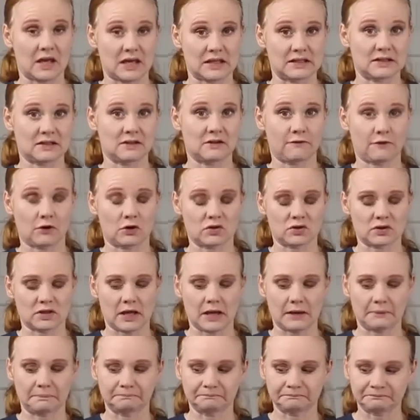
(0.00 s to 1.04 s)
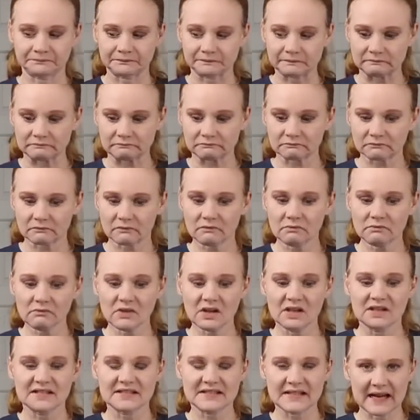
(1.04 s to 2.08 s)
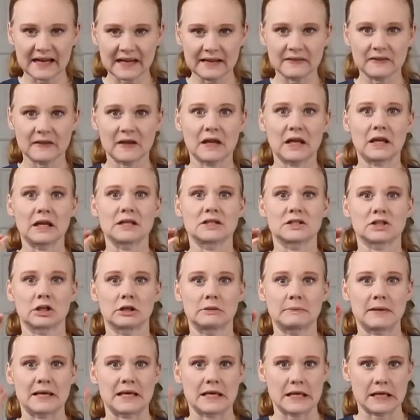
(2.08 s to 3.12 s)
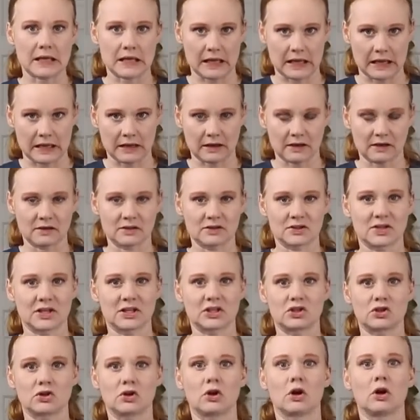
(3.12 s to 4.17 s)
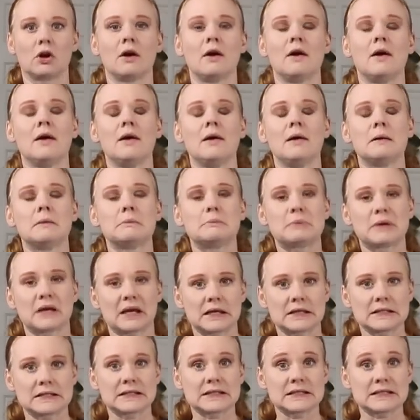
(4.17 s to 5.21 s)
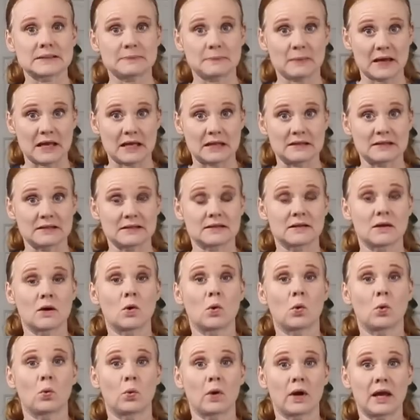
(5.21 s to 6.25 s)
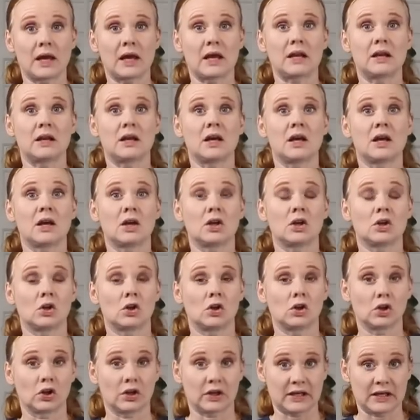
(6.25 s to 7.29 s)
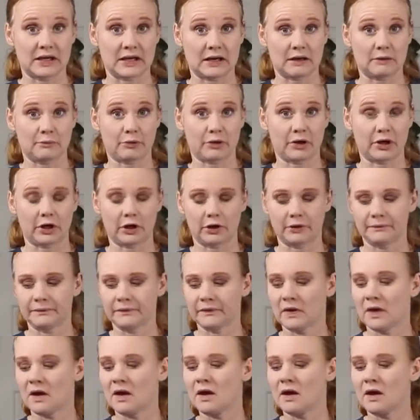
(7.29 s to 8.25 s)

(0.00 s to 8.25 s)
that's the first thing. Second thing is going to be ink. So that's your biggest expense when looking at a printer.